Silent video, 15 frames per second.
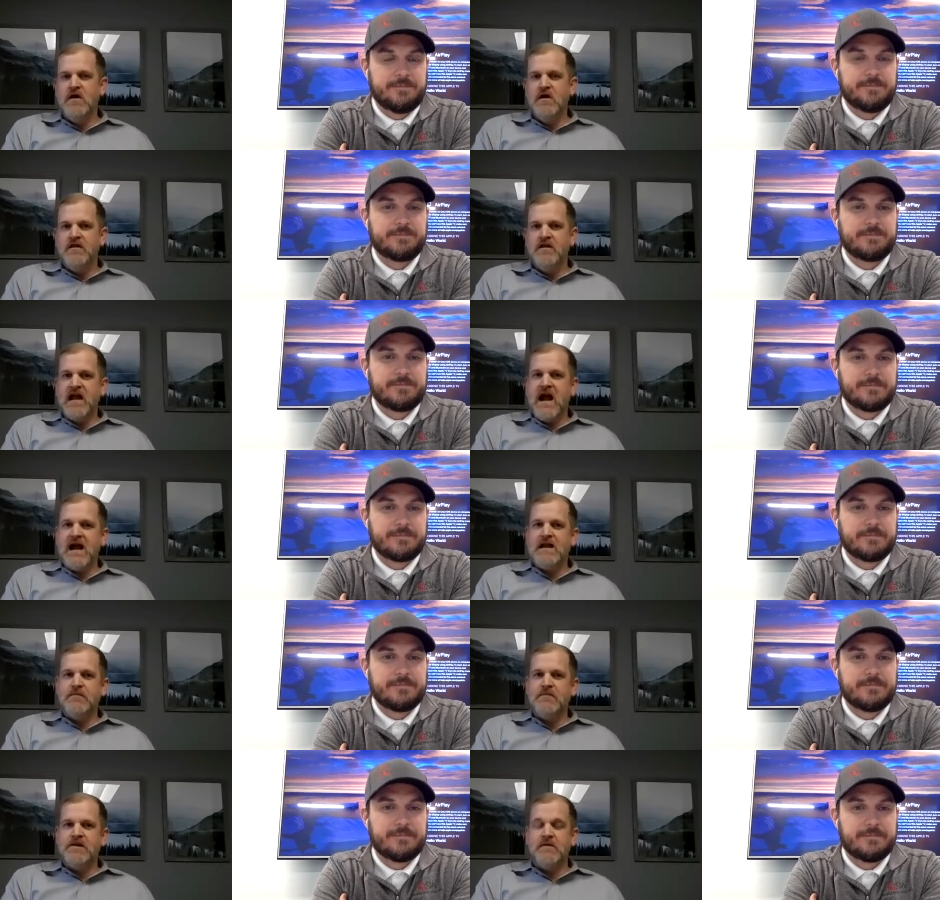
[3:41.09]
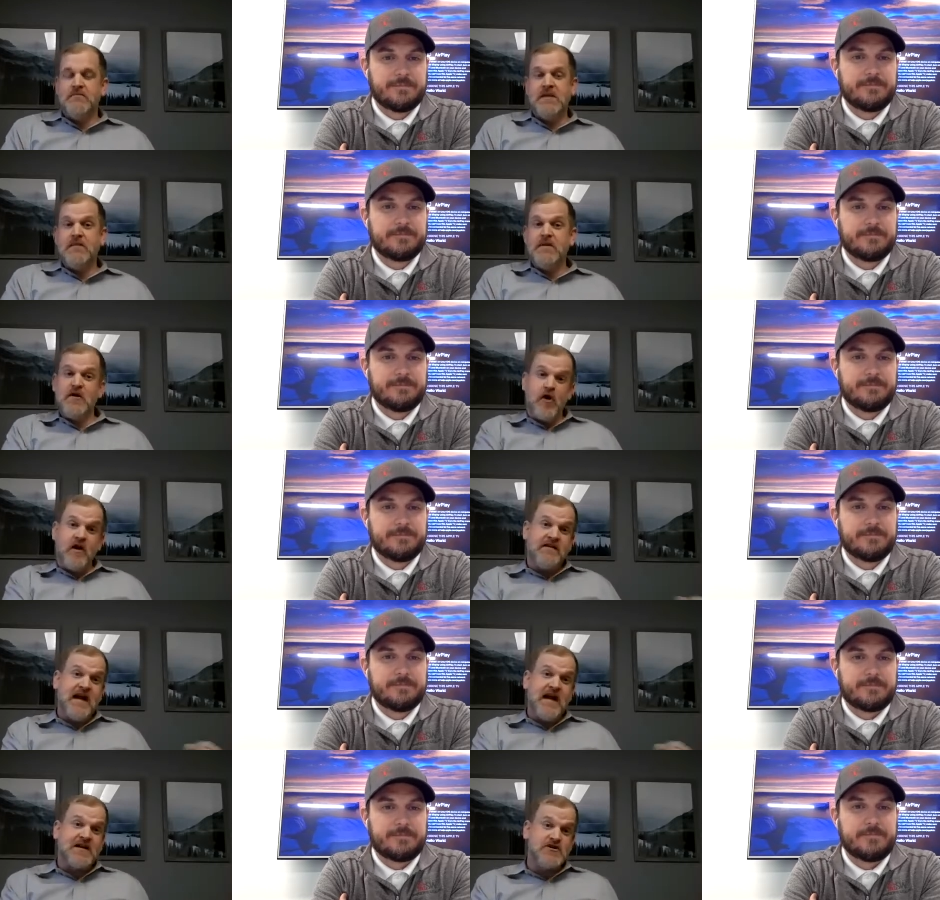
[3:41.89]
Speaker 1: the items that maybe are
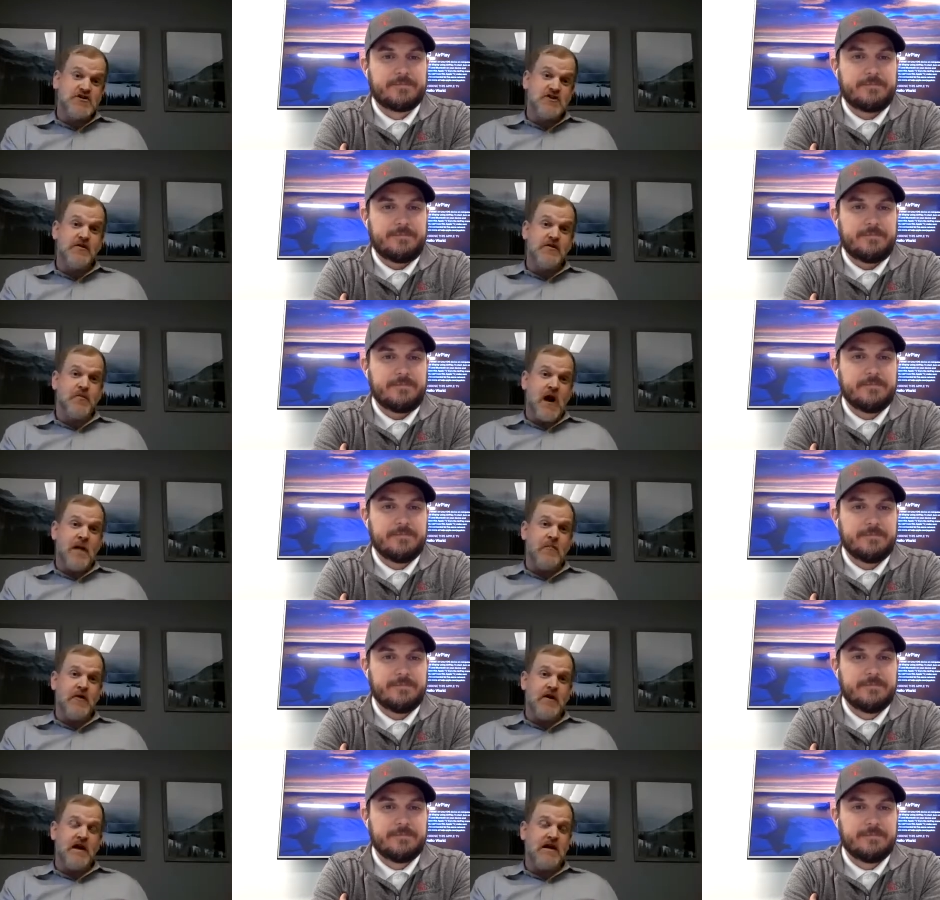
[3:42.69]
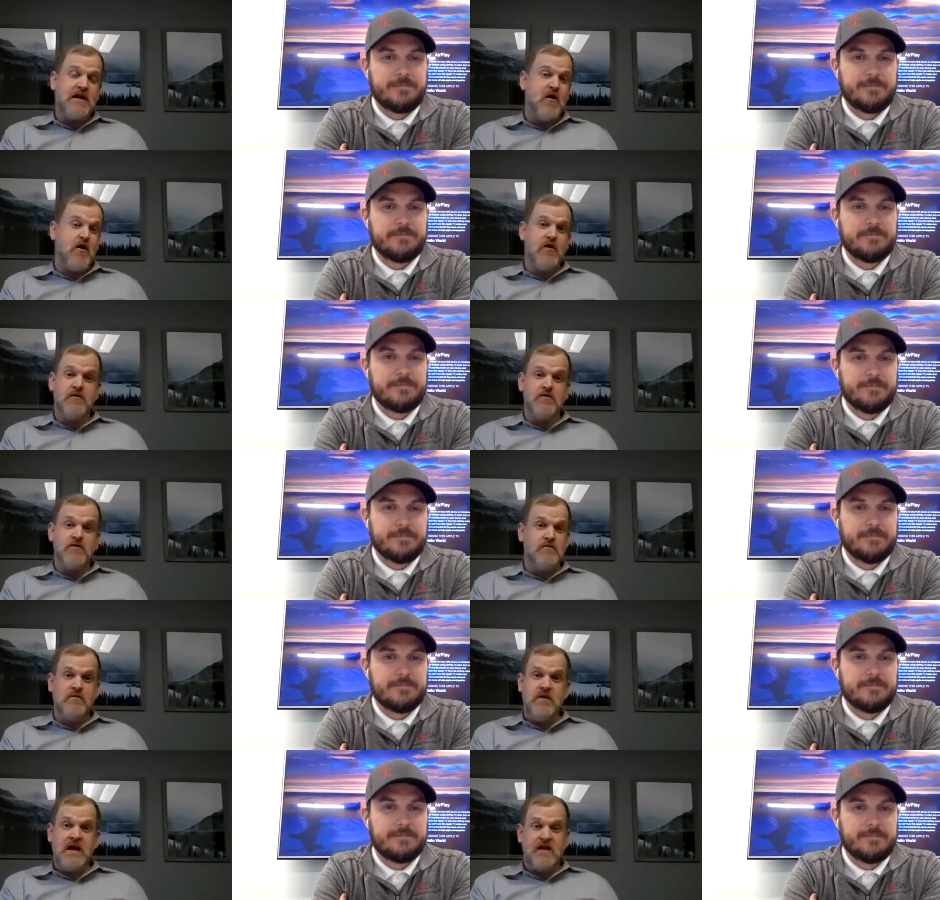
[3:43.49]
attached to the property and aren't
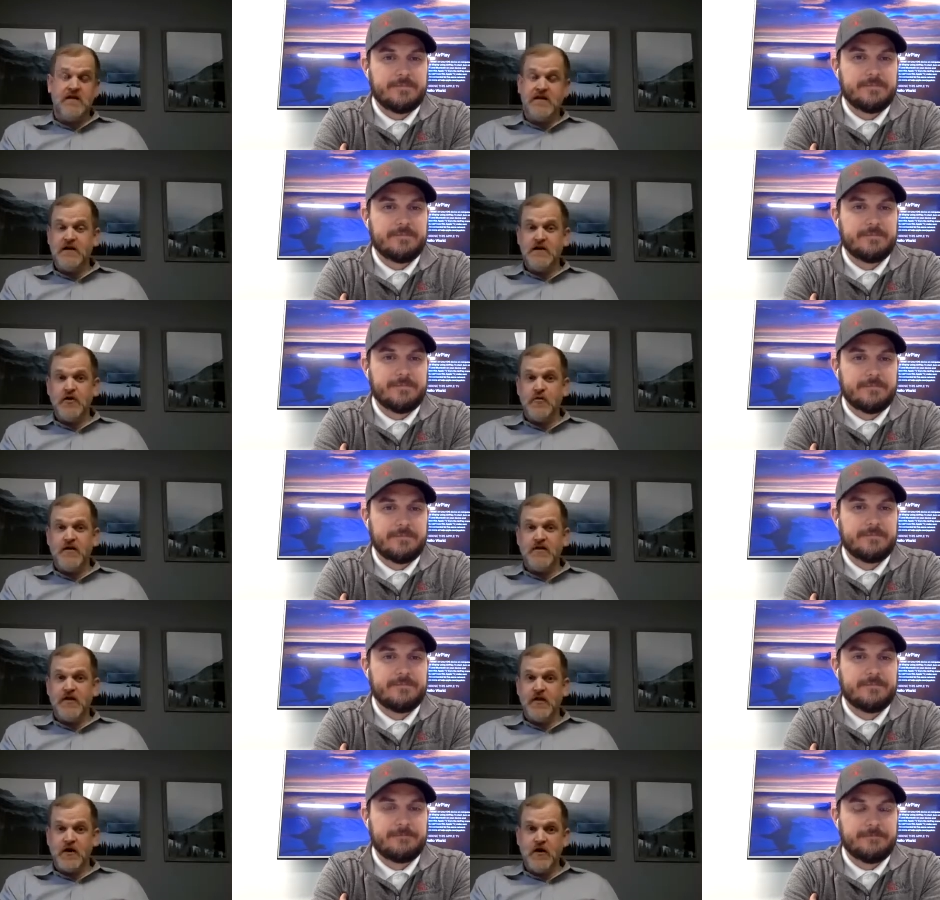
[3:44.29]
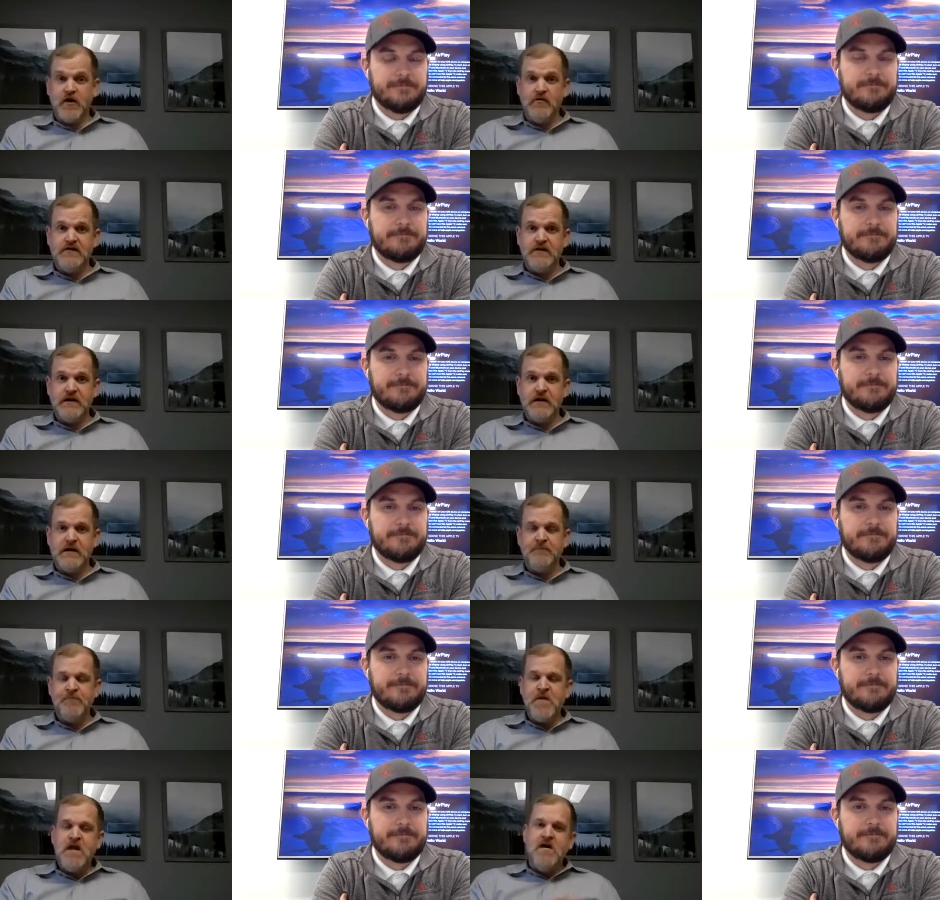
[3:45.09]
anything to do with the closing.
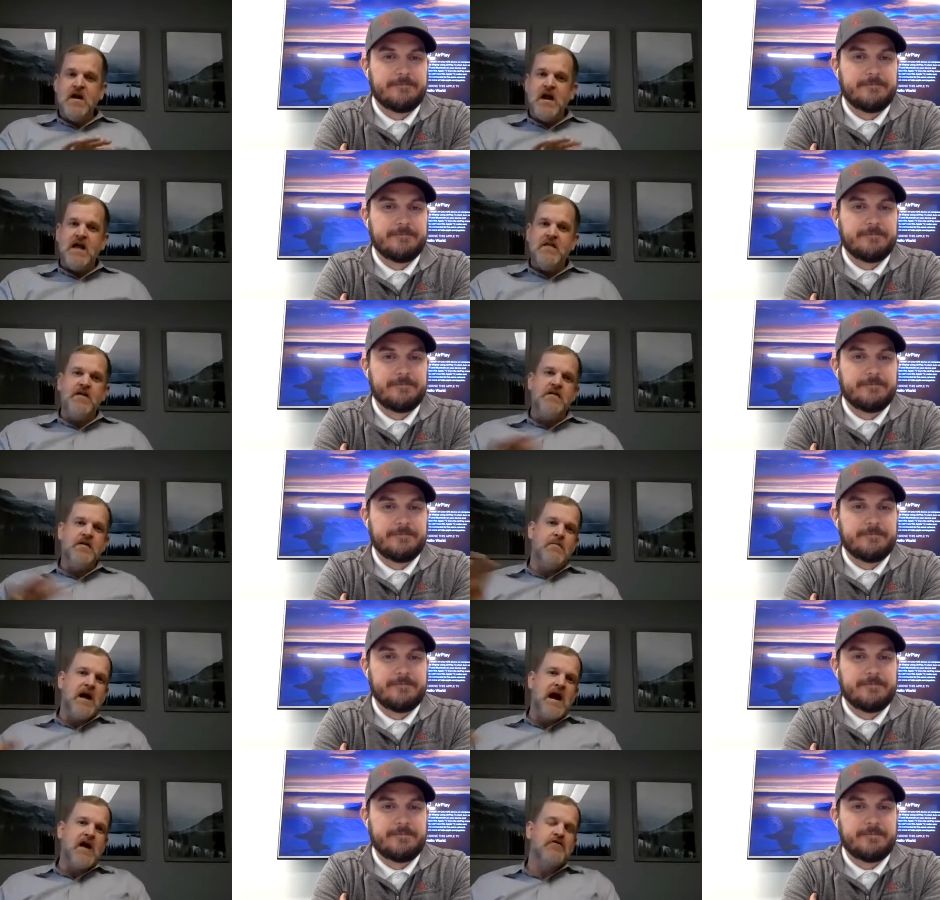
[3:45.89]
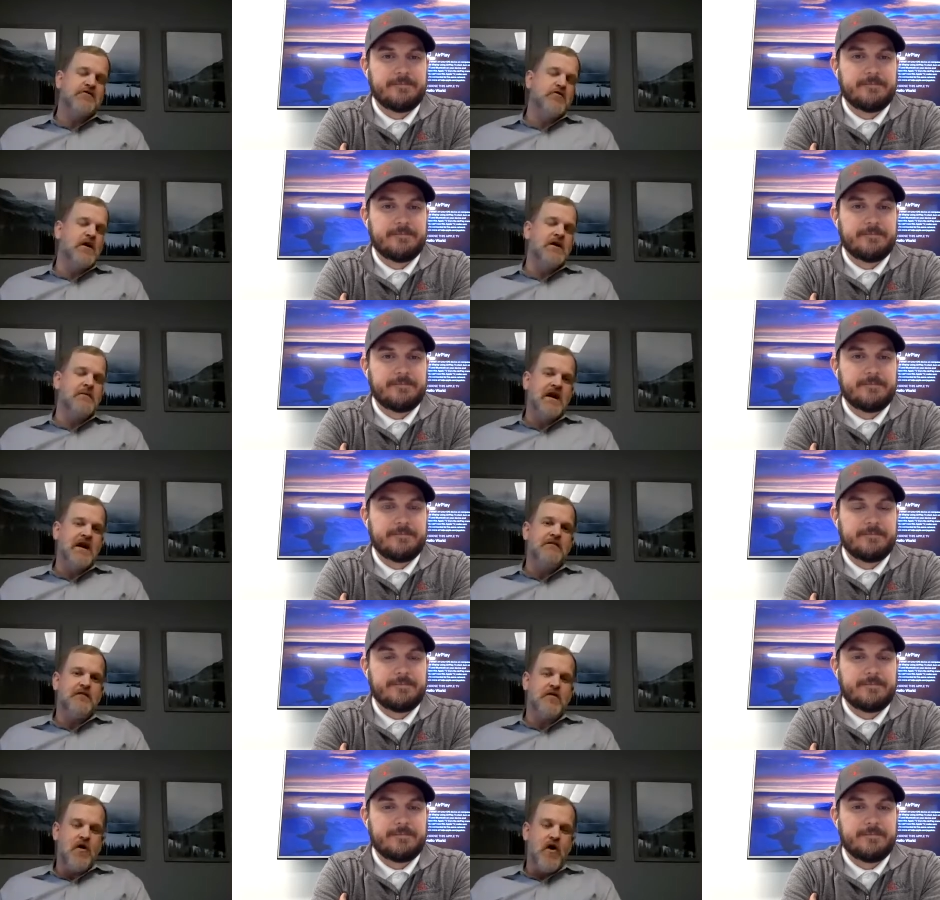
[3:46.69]
And then the buyer is going to pay for